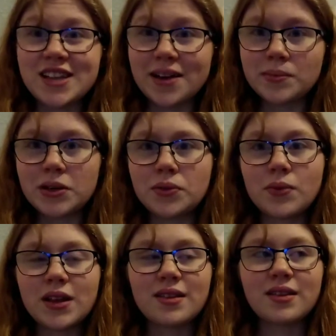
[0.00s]
segment
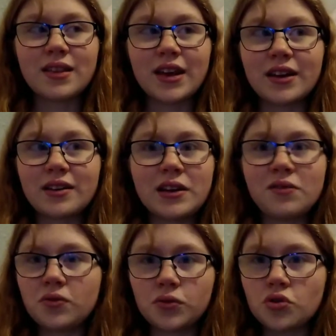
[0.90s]
with like an
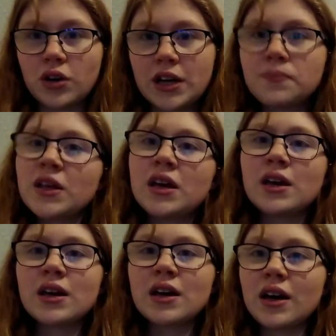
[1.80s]
evil tree,
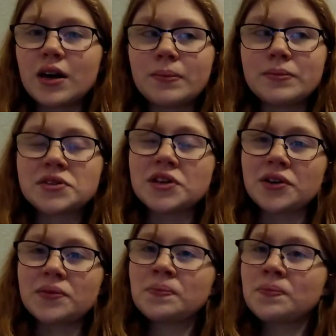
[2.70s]
so
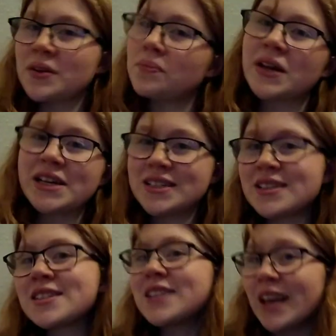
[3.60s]
please
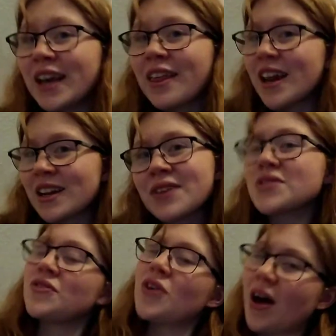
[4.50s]
seek that
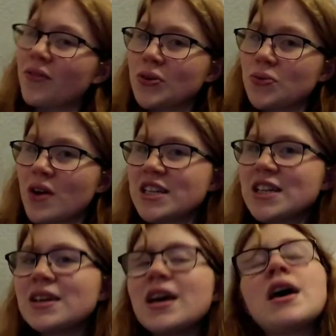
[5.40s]
out if you haven't
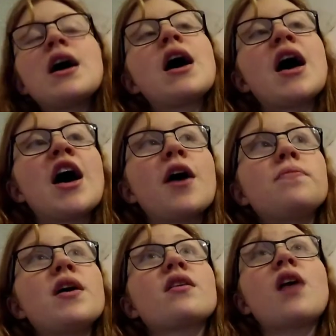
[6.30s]
already.
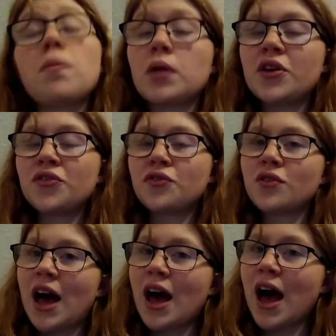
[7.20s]
A couple of
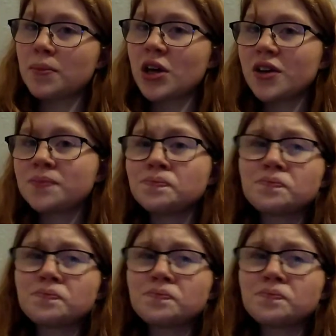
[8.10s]
Hammer